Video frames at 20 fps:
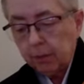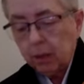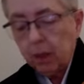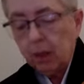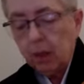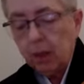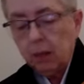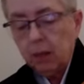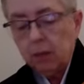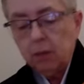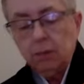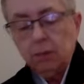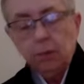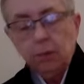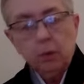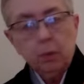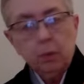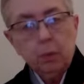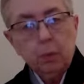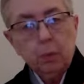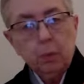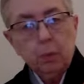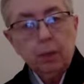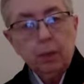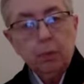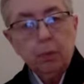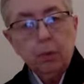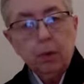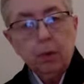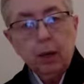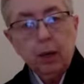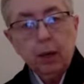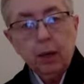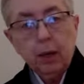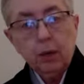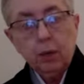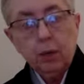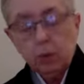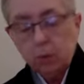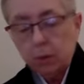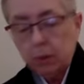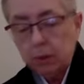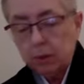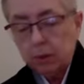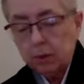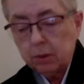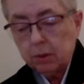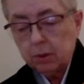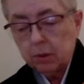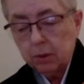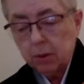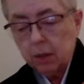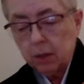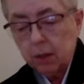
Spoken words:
Individual people have choice,